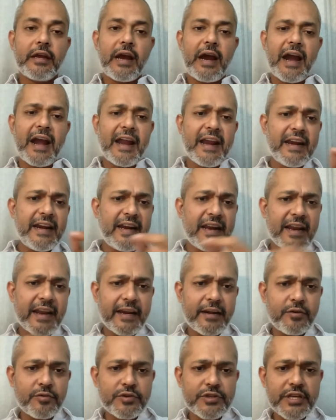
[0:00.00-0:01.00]
I'd
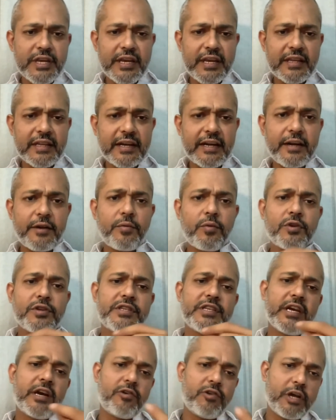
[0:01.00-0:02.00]
like to say that it was
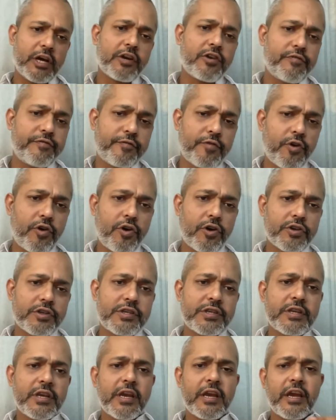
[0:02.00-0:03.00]
Ziaul Haq, of
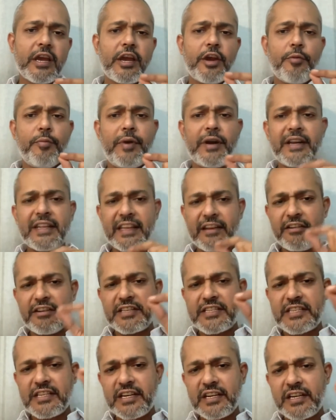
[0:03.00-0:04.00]
course, but there are
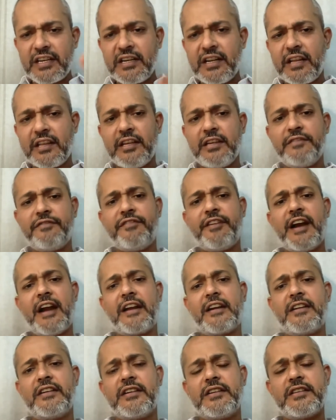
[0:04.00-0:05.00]
certain other
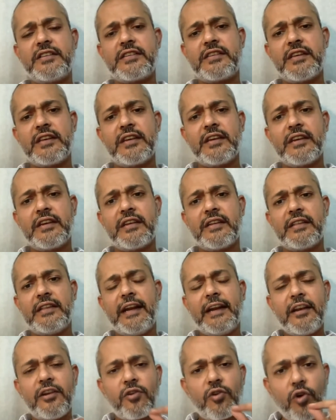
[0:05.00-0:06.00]
factors
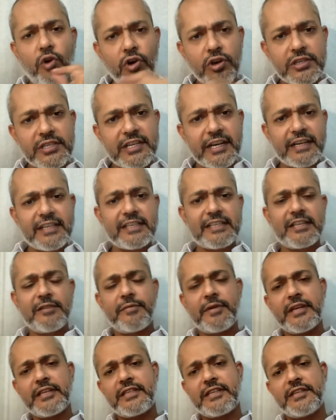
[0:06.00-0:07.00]
that caused that
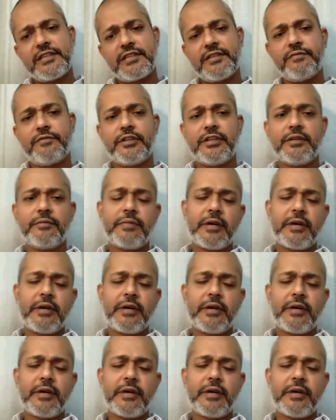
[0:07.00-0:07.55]
Islamization within